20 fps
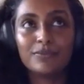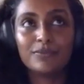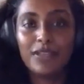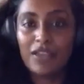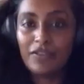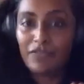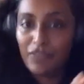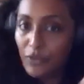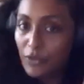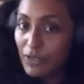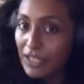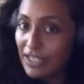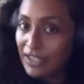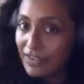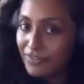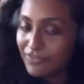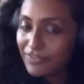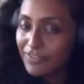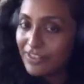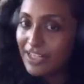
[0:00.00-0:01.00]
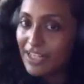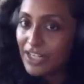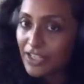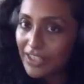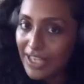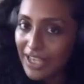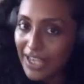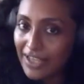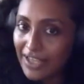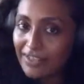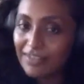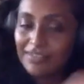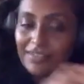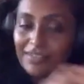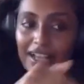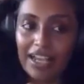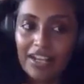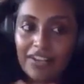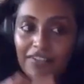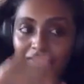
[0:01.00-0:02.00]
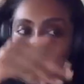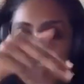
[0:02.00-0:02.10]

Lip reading: If you live near that, kind of